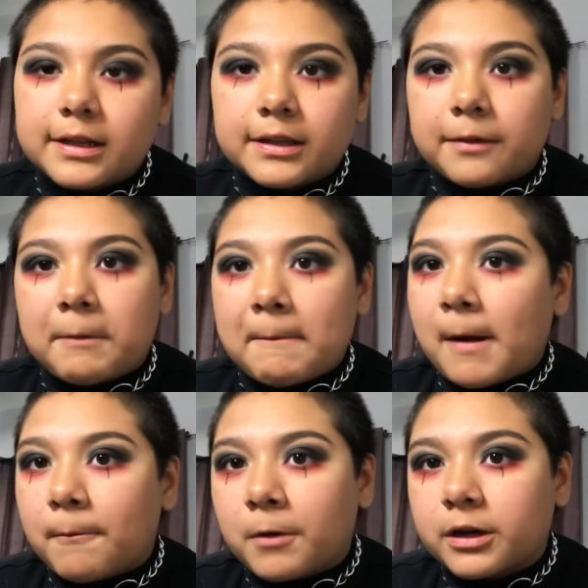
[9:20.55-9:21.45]
Then my
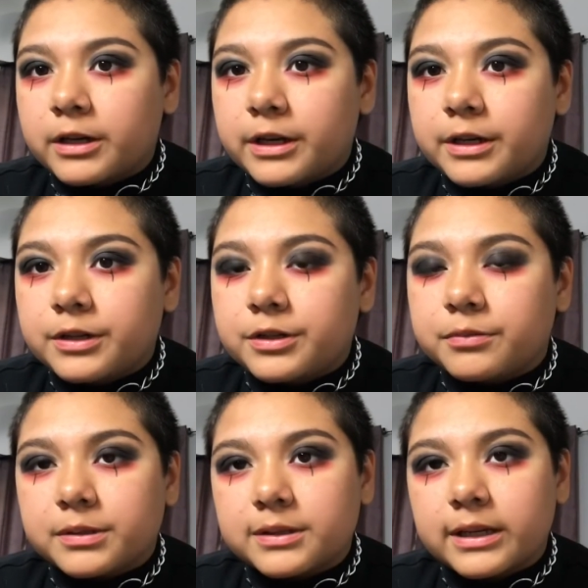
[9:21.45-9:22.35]
mom walked in. She
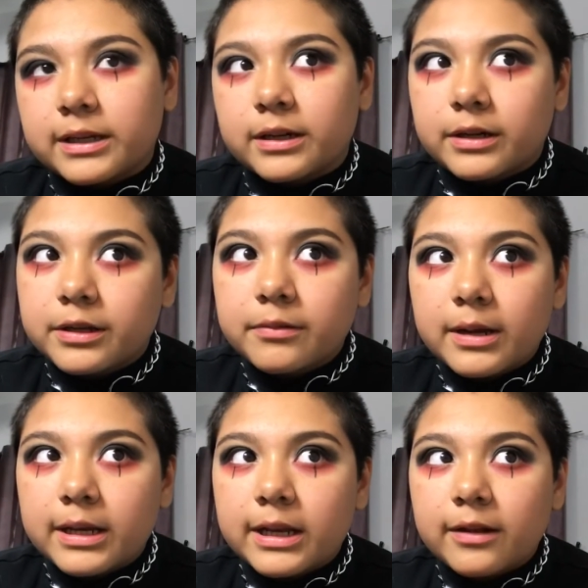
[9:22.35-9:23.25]
was like, are you
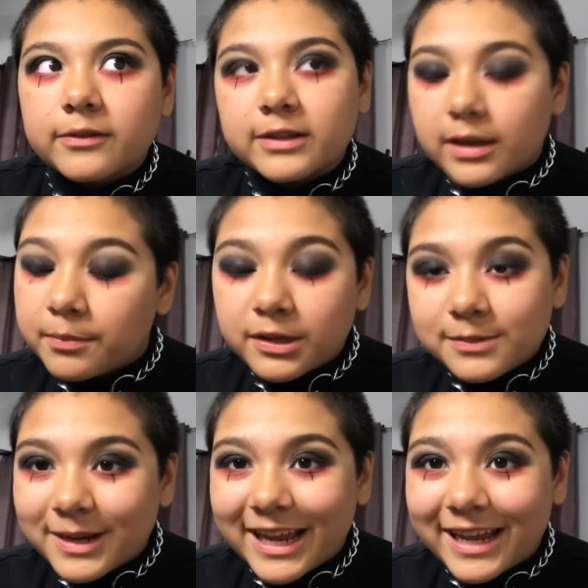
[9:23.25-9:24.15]
ready? I was like, I
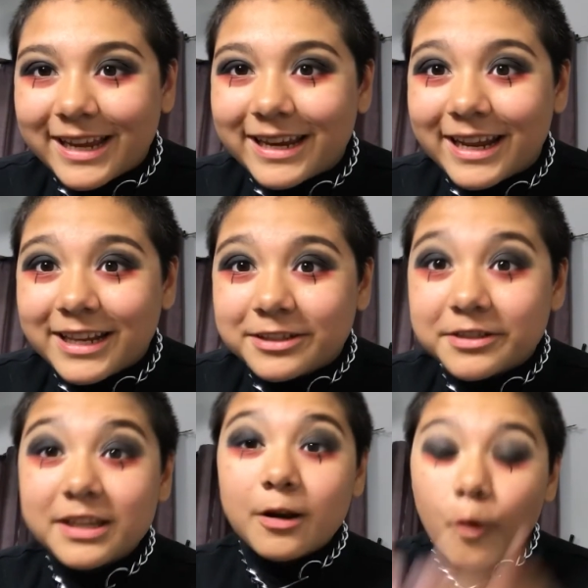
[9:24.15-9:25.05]
buzzed my head.
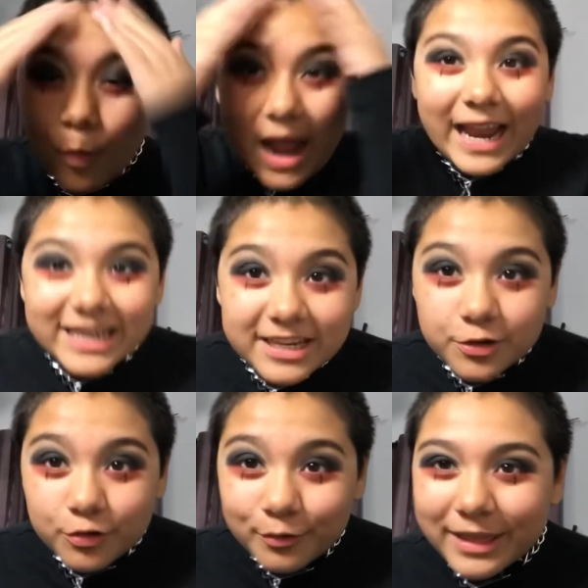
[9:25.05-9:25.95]
She's like, why did
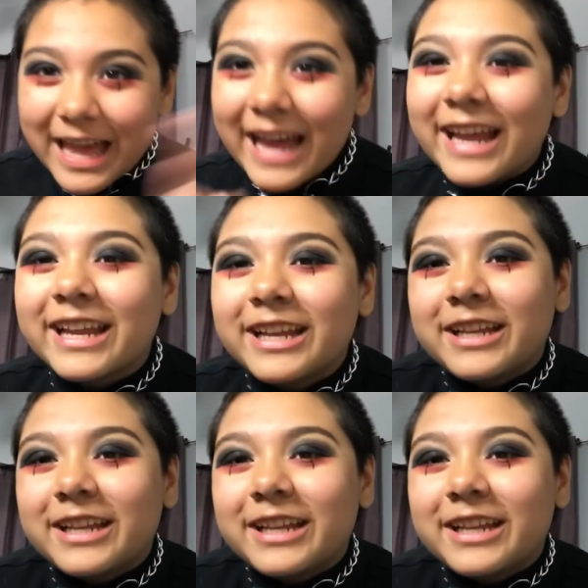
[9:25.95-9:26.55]
you do that?